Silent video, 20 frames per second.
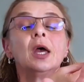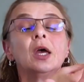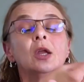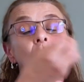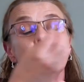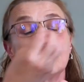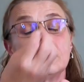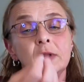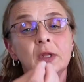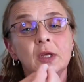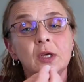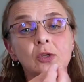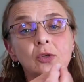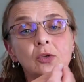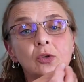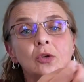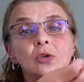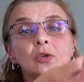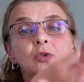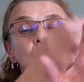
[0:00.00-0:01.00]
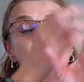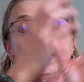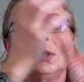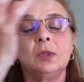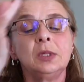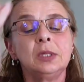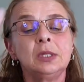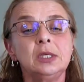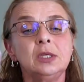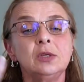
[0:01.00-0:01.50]
And on that note,
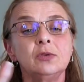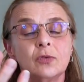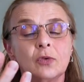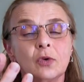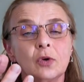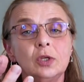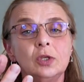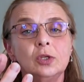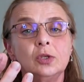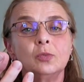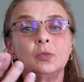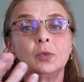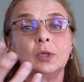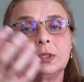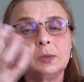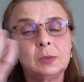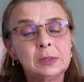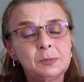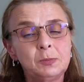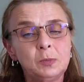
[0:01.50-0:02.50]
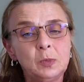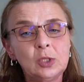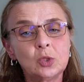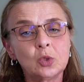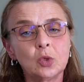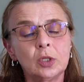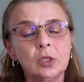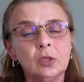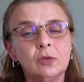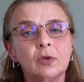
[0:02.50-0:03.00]
when we need volume, when we
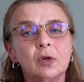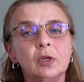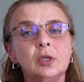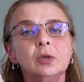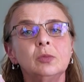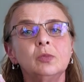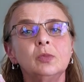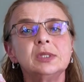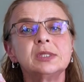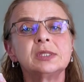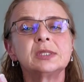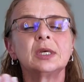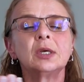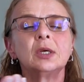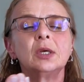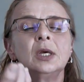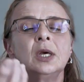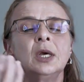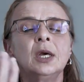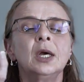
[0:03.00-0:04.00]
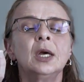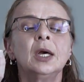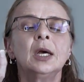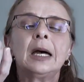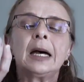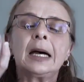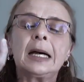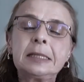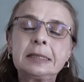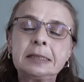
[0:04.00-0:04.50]
talk in volume, we say
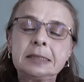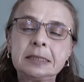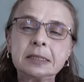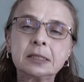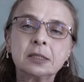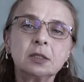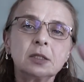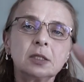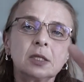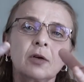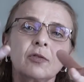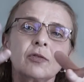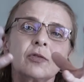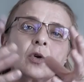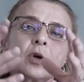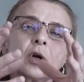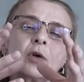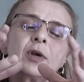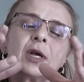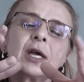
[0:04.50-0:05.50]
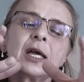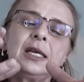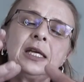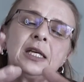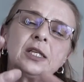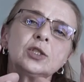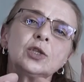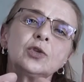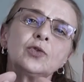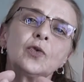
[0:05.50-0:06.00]
ideal
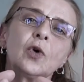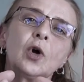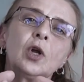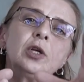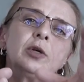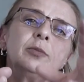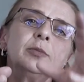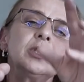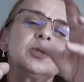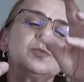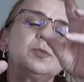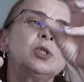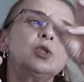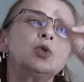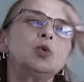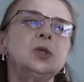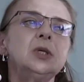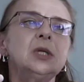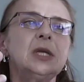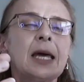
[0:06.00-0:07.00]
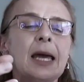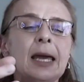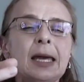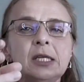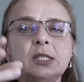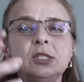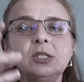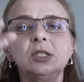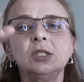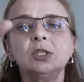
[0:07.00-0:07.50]
collected volume is between
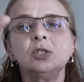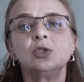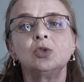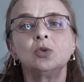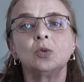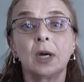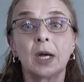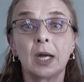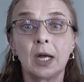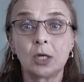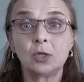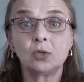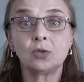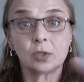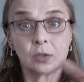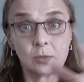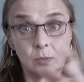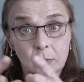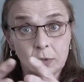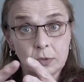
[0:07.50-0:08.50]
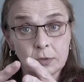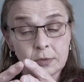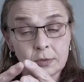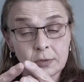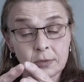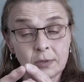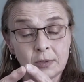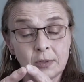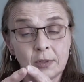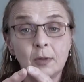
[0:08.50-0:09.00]
80 to 100
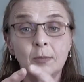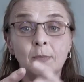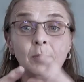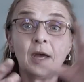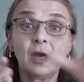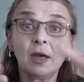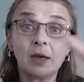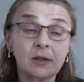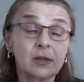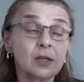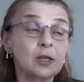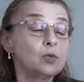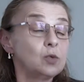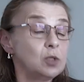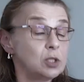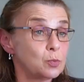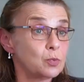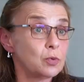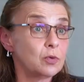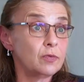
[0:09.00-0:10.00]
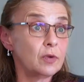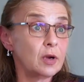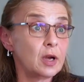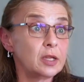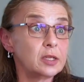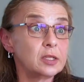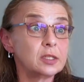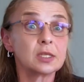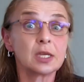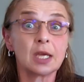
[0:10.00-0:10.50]
mils. The bag that is
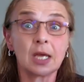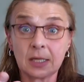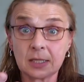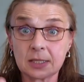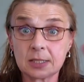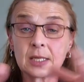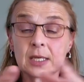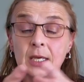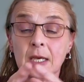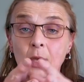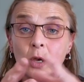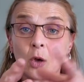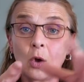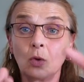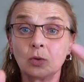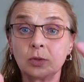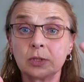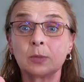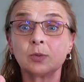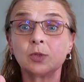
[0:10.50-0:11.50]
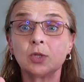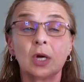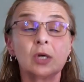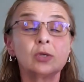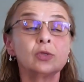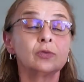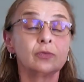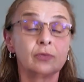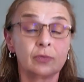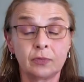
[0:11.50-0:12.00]
provided can hold up to
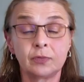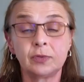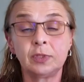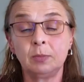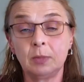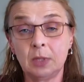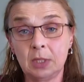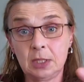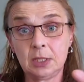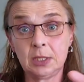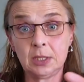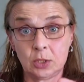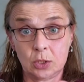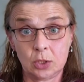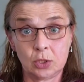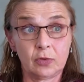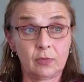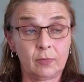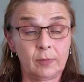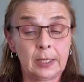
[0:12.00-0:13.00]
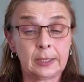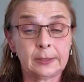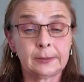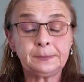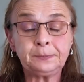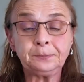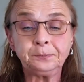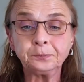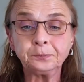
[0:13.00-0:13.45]
150 milliliters of blood.